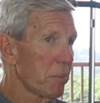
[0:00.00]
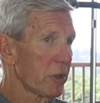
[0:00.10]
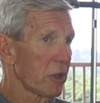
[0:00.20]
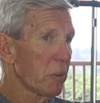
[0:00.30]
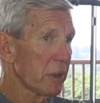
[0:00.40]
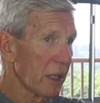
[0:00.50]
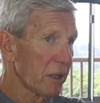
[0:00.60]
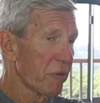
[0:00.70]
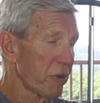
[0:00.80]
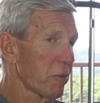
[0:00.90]
But you know what that
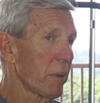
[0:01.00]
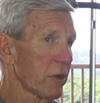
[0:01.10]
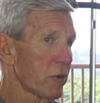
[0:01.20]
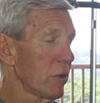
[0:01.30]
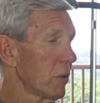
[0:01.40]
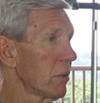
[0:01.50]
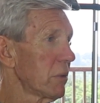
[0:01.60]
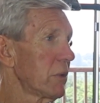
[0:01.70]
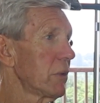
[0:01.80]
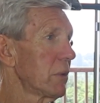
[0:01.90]
difference makes to
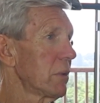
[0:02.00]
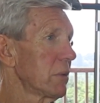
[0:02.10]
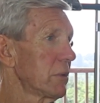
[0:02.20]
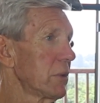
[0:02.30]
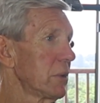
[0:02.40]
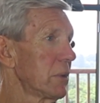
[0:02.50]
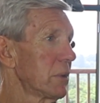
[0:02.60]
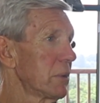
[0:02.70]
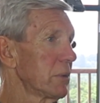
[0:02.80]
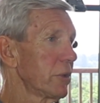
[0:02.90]

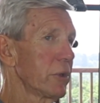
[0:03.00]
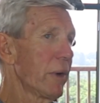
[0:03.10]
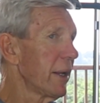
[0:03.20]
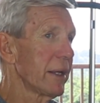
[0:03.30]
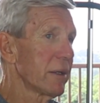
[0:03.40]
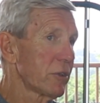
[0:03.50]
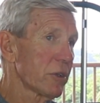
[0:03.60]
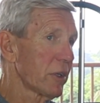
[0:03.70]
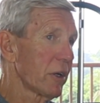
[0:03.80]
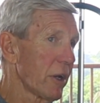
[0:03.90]
your running? It's
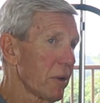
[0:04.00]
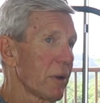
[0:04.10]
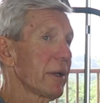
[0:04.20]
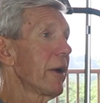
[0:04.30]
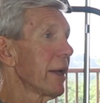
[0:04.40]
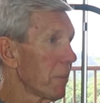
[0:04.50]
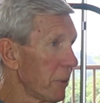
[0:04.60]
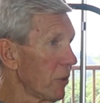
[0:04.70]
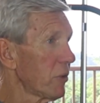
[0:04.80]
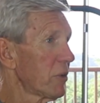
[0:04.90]
just incredible, going up
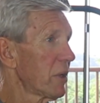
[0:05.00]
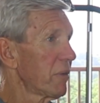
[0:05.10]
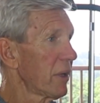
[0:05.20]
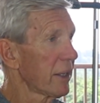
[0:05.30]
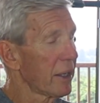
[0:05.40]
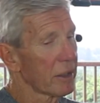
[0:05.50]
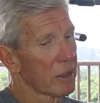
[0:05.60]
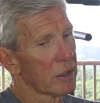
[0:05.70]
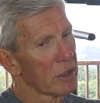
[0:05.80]
hills and stuff like that.